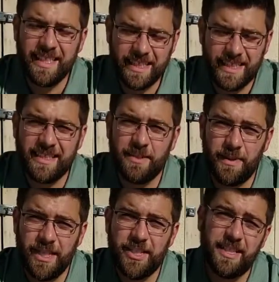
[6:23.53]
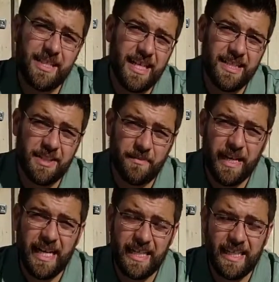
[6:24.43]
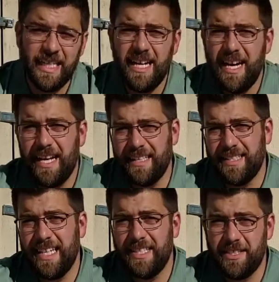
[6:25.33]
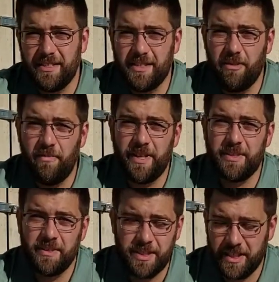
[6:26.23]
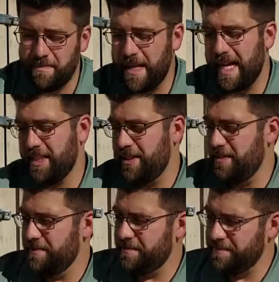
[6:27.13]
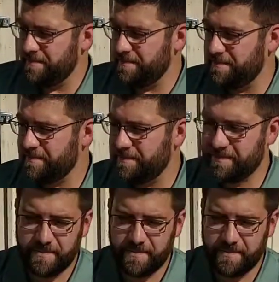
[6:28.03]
into consideration the size of your pot and the size of your stove. Make sure it's a good match.